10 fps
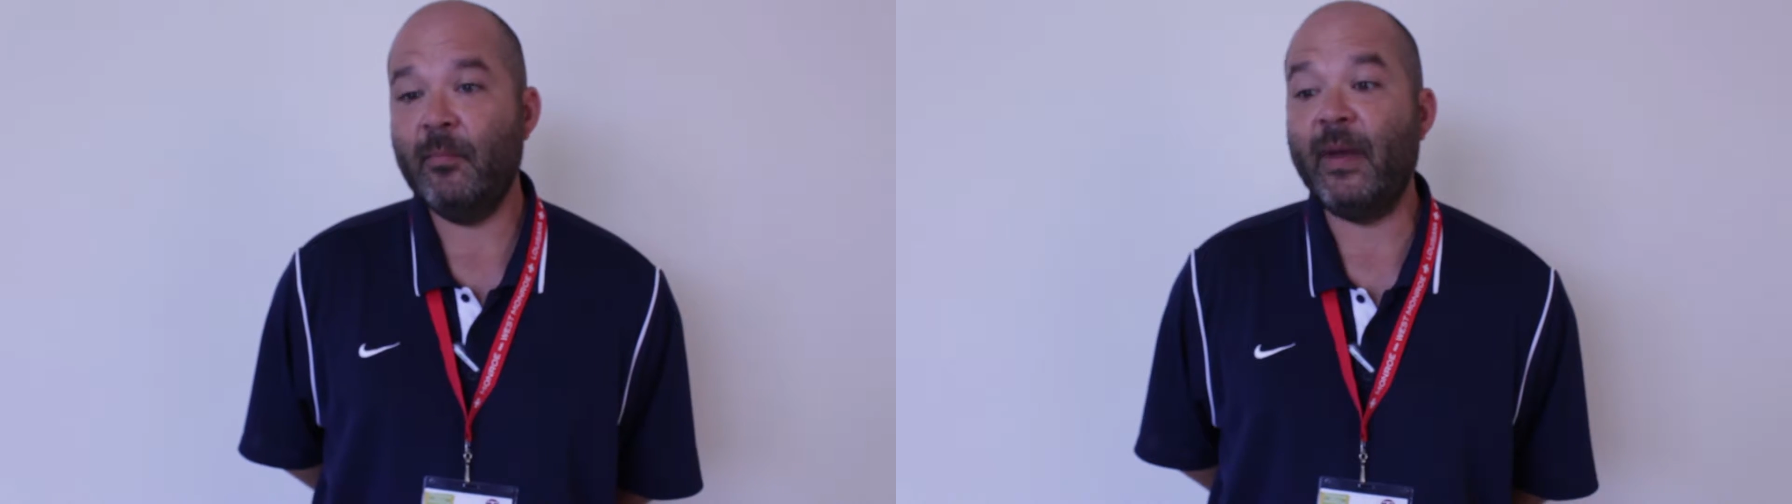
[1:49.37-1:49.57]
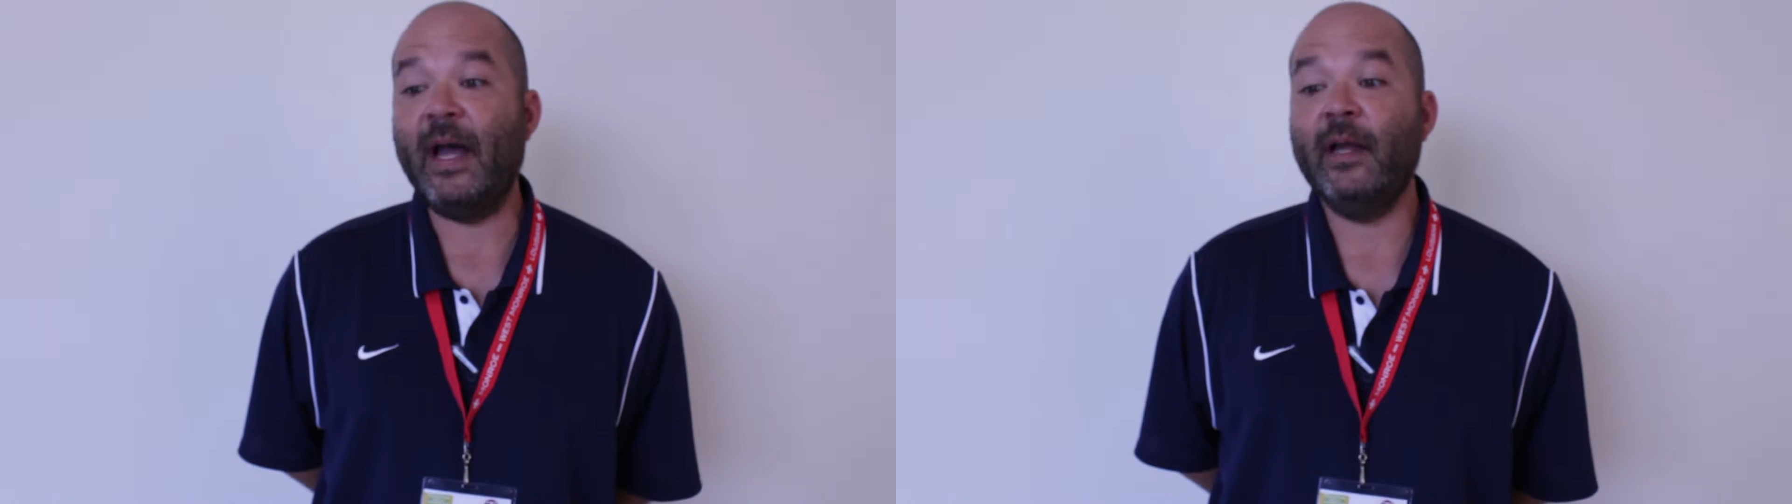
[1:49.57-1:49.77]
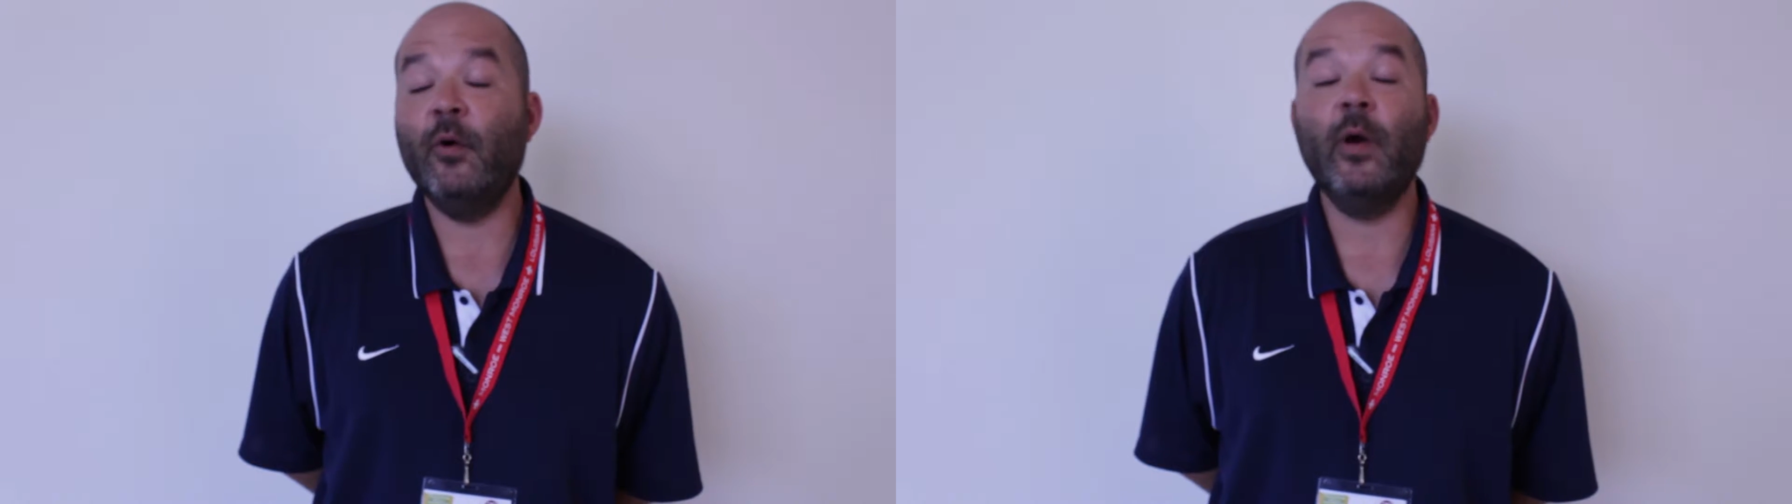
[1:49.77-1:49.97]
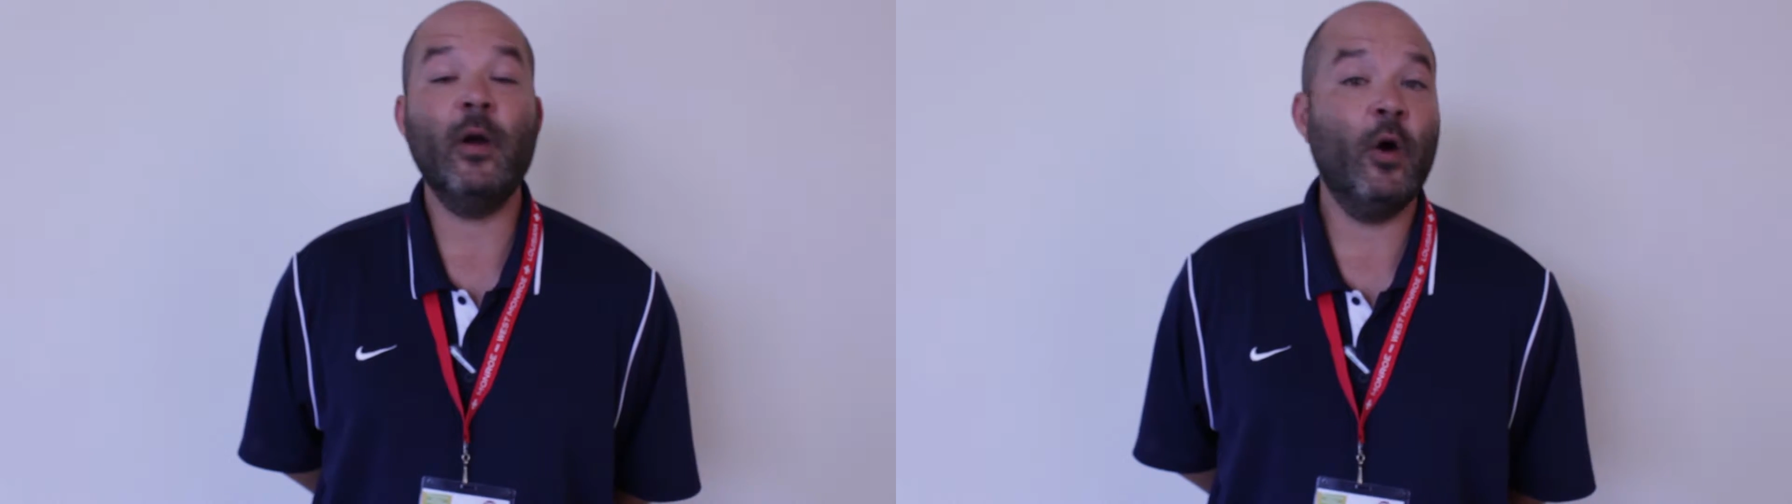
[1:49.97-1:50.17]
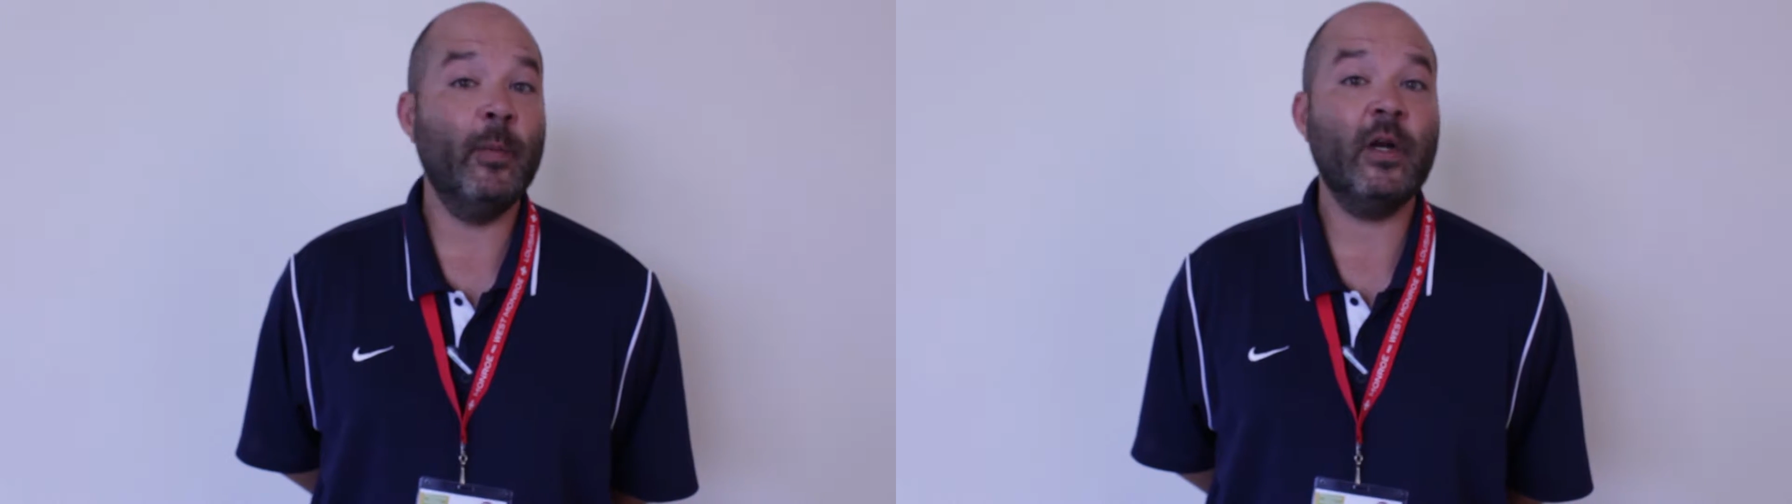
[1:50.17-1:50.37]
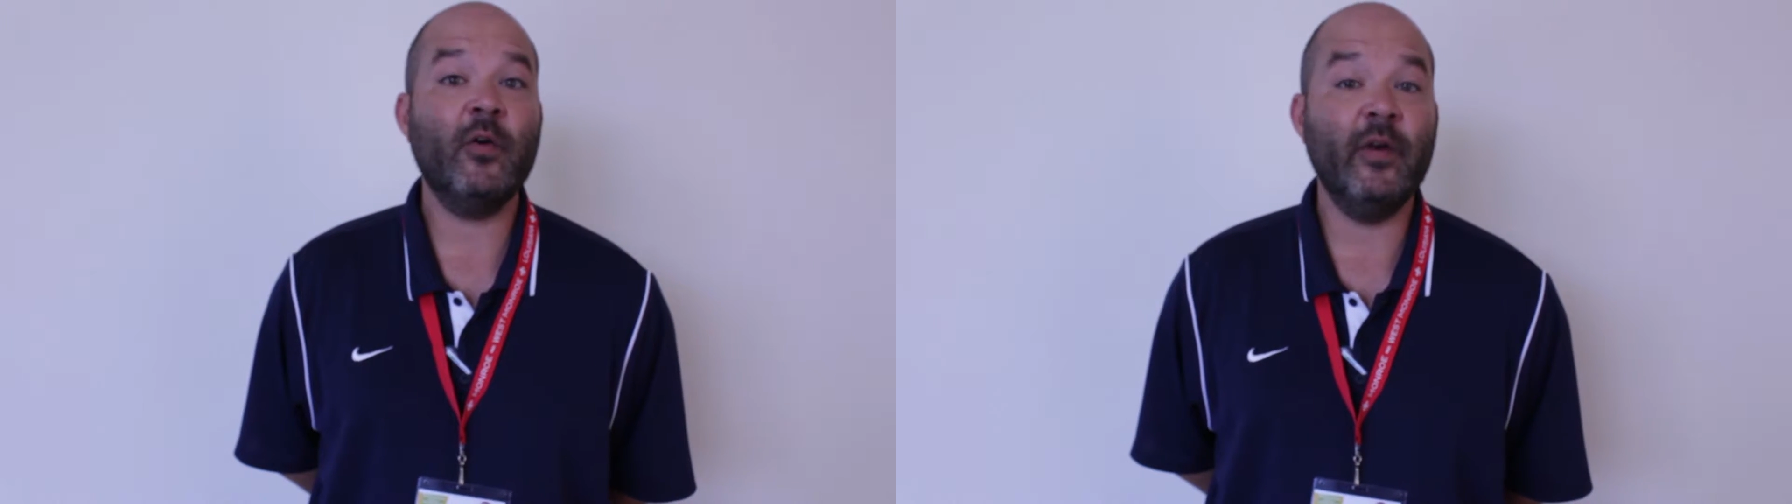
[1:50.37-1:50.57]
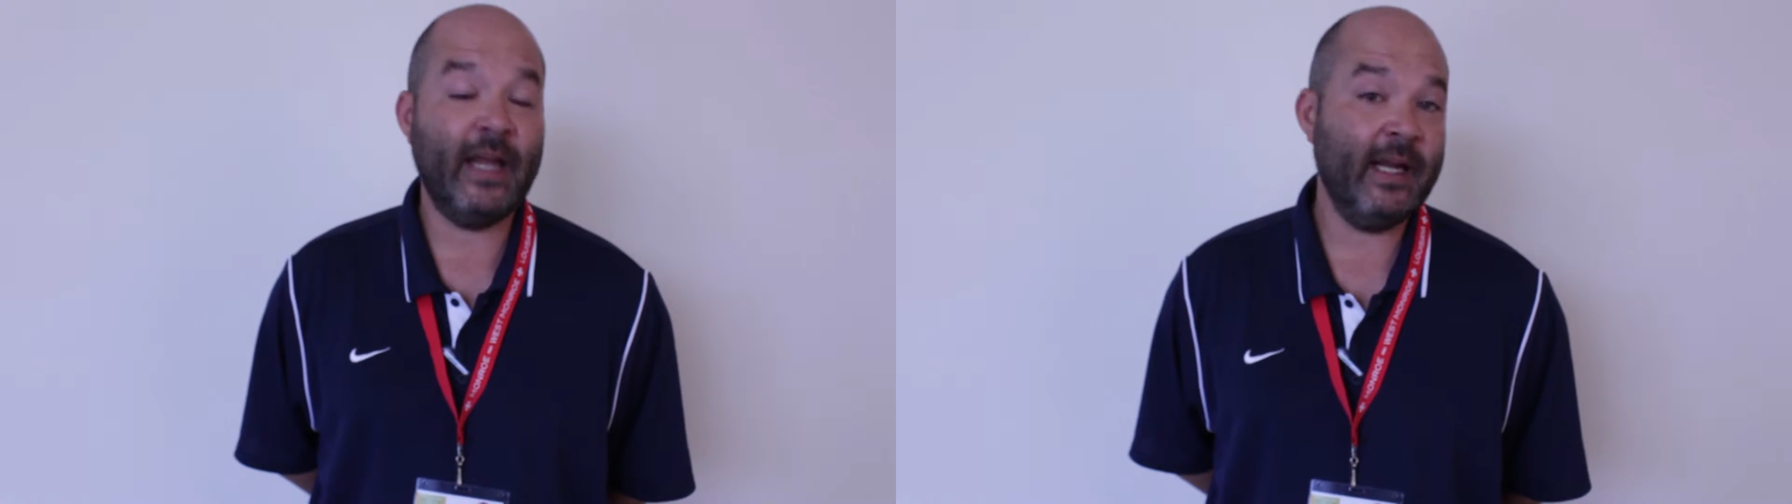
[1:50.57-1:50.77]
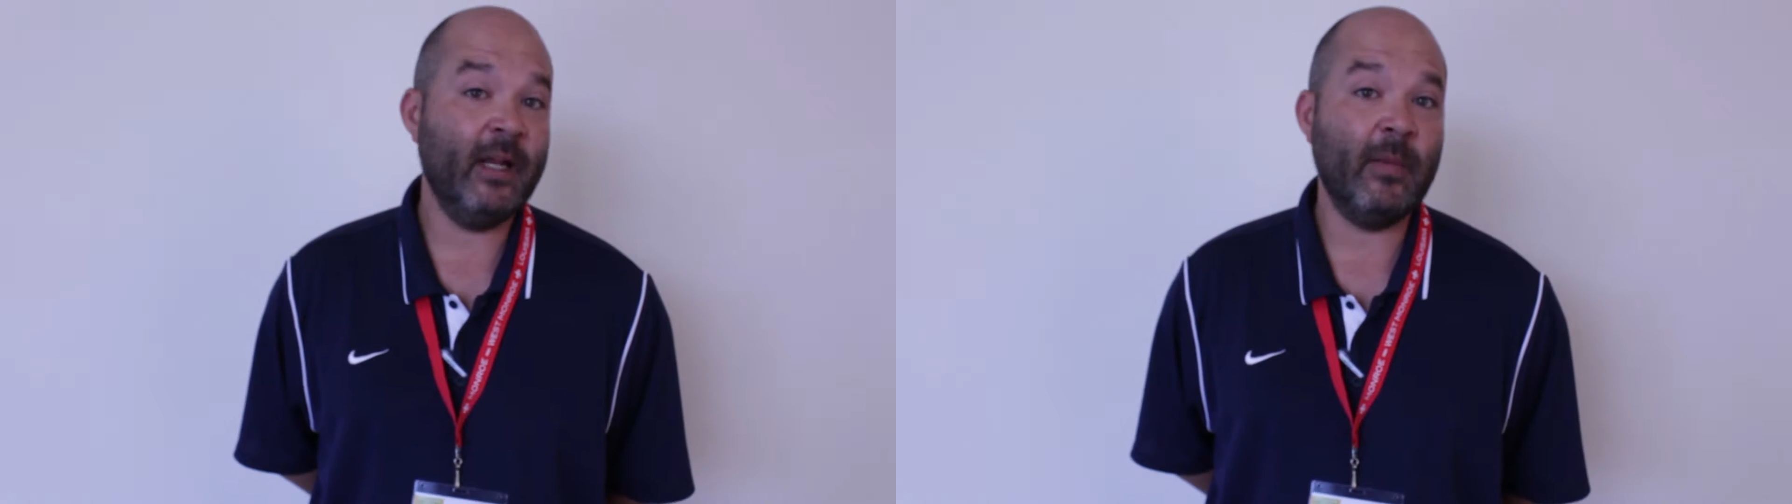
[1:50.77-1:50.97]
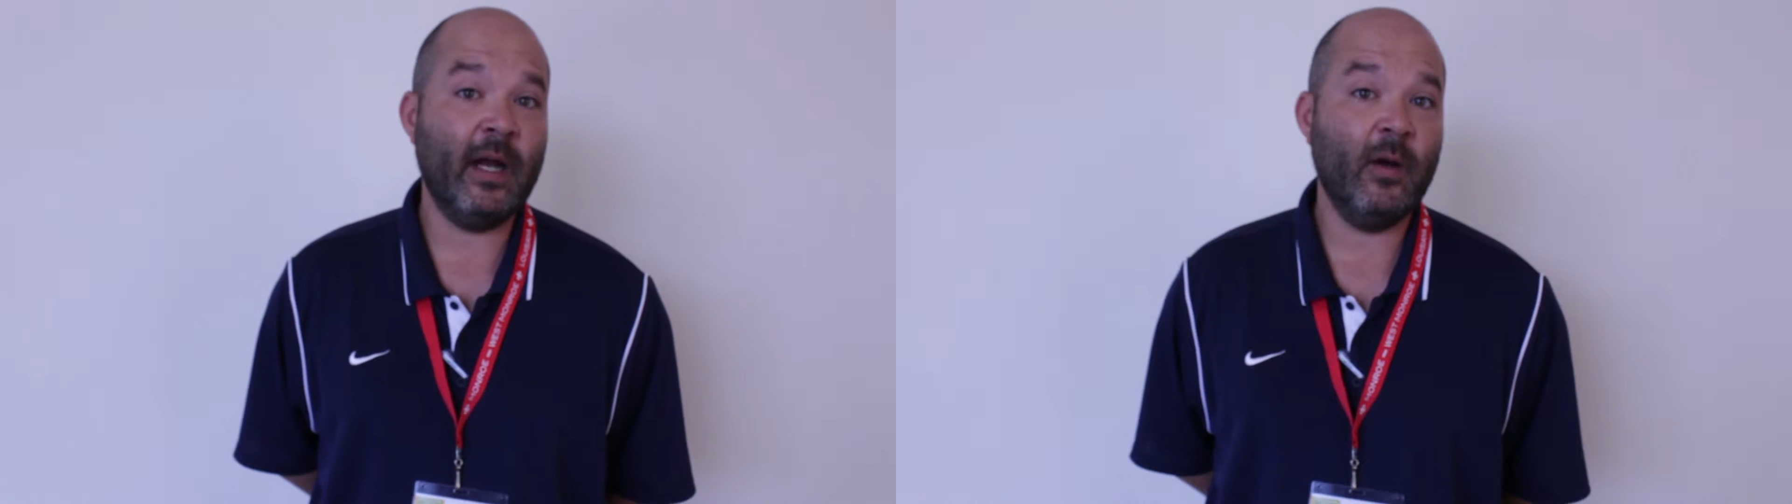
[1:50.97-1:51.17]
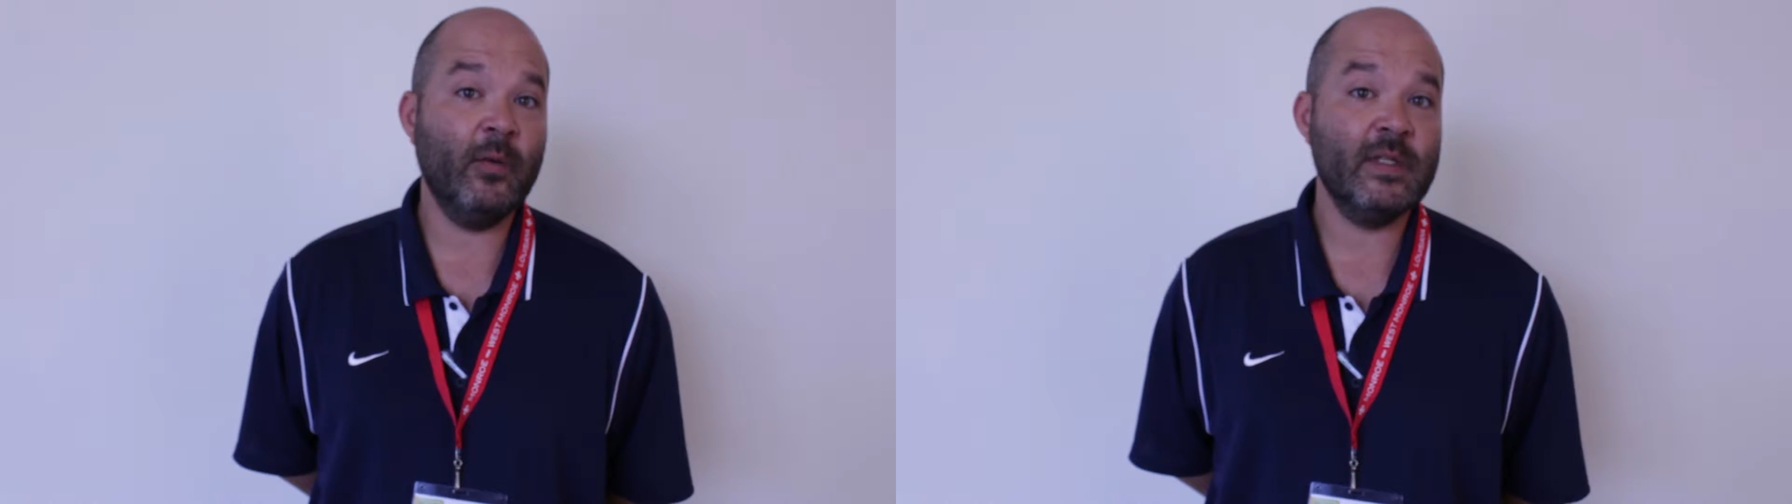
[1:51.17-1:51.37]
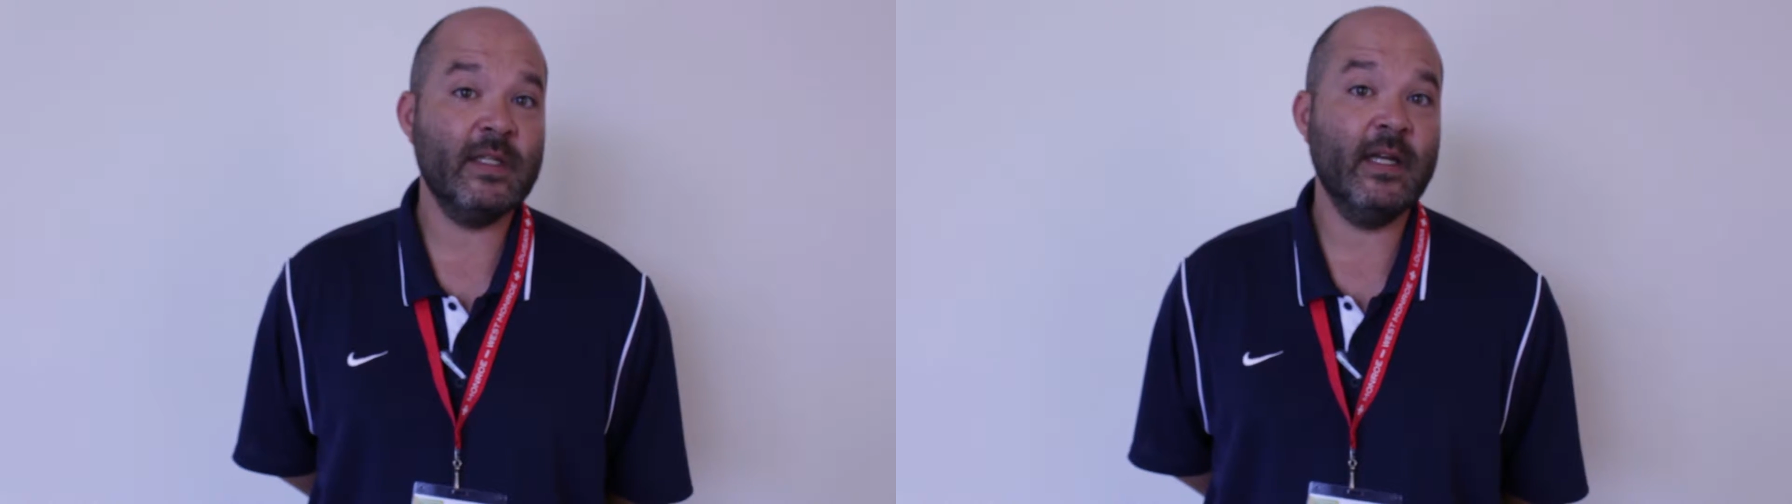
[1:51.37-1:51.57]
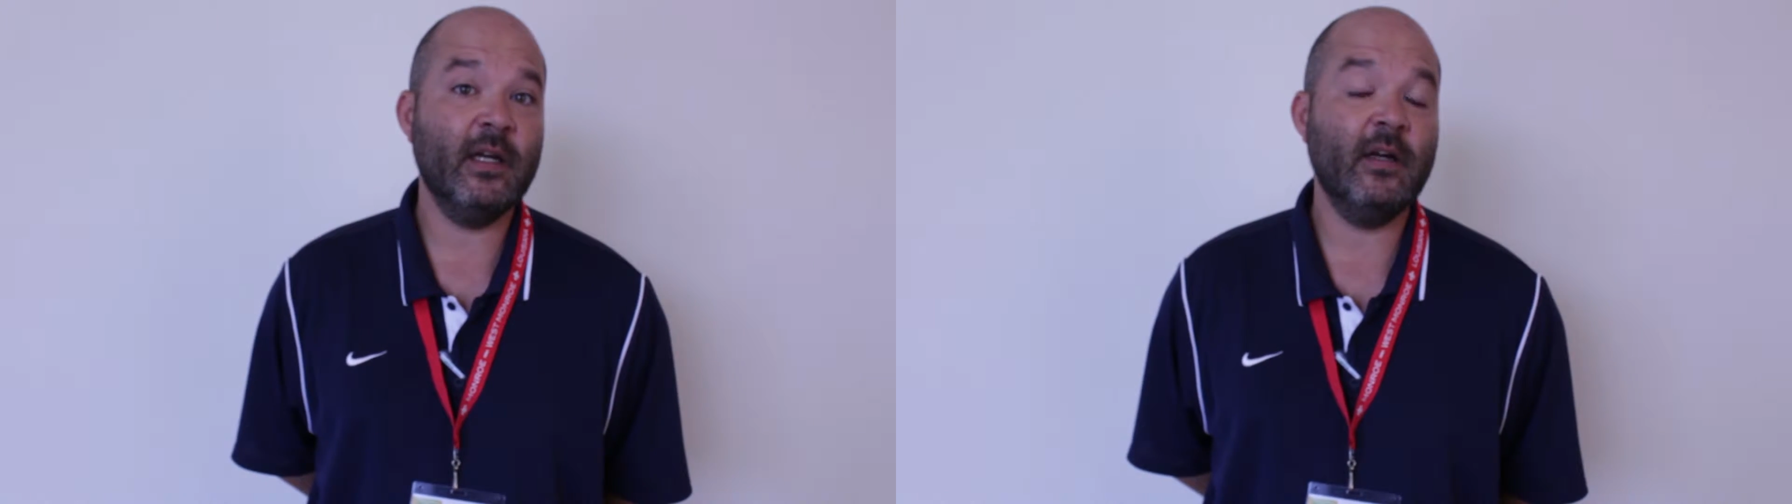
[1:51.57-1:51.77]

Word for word: by going home and creating my own set